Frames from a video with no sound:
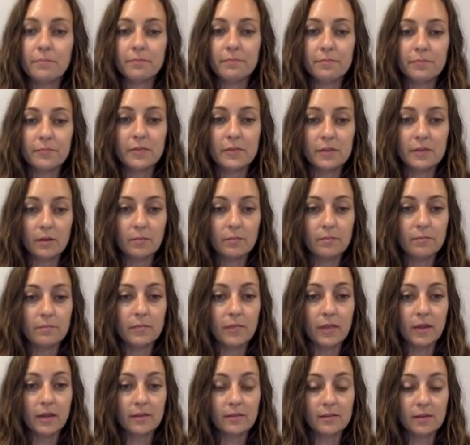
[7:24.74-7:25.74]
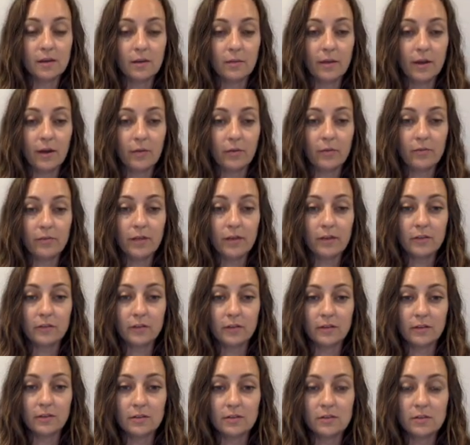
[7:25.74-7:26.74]
some things about
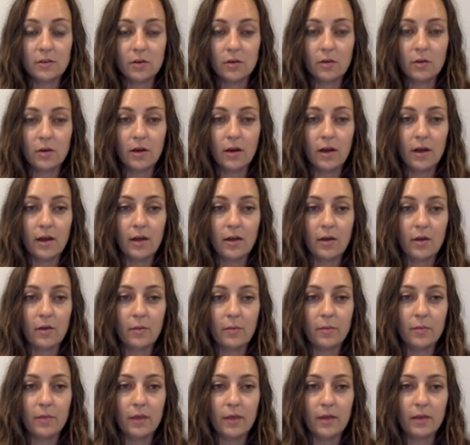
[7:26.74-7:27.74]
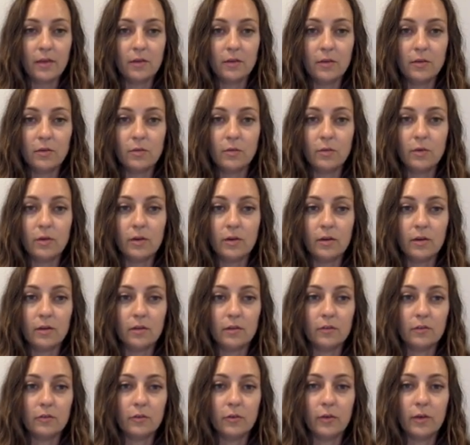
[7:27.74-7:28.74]
reflection. So I hope that you
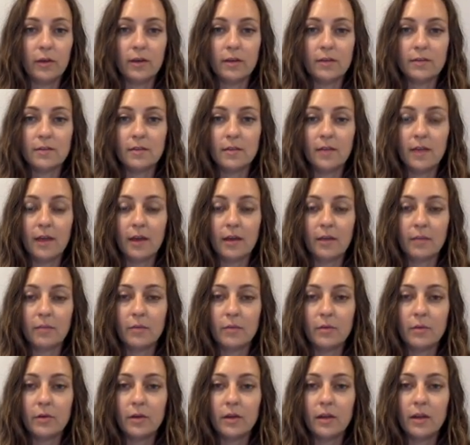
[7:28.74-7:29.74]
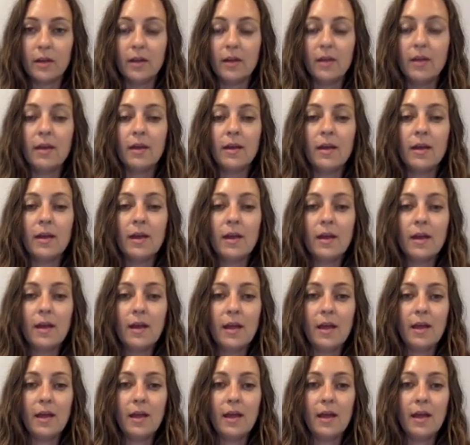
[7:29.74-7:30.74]
will join us in that community
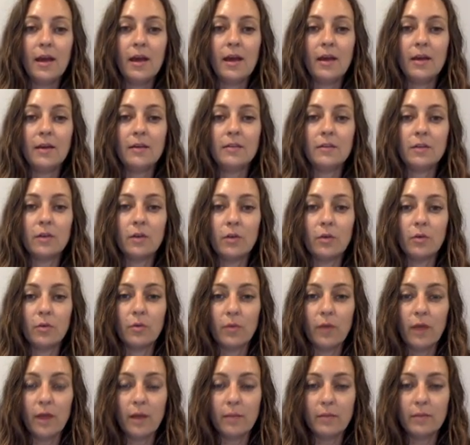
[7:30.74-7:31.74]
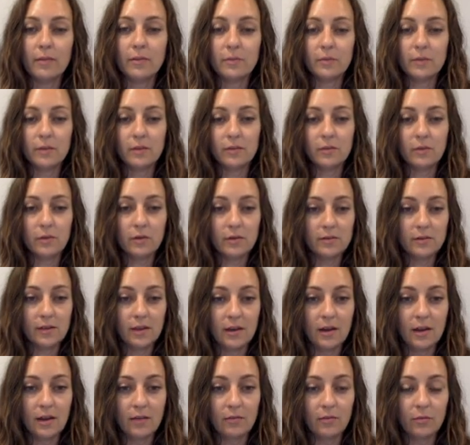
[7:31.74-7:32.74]
and grab this resource
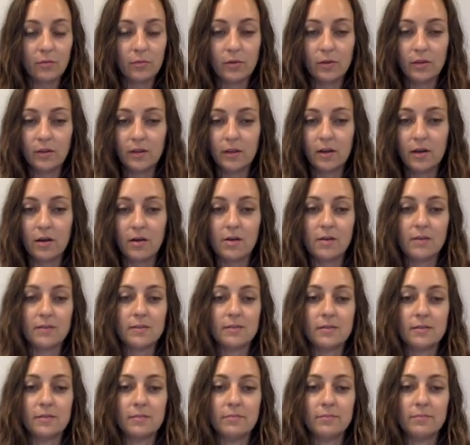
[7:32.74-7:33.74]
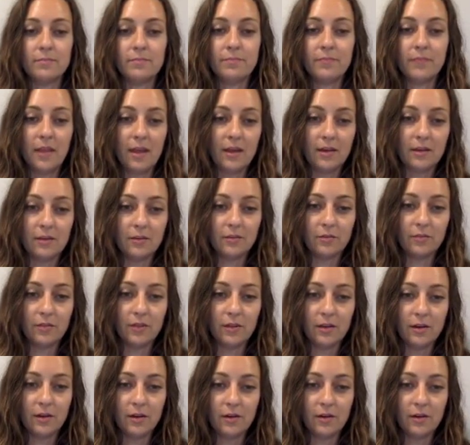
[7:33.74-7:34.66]
and have a really awesome end of the year.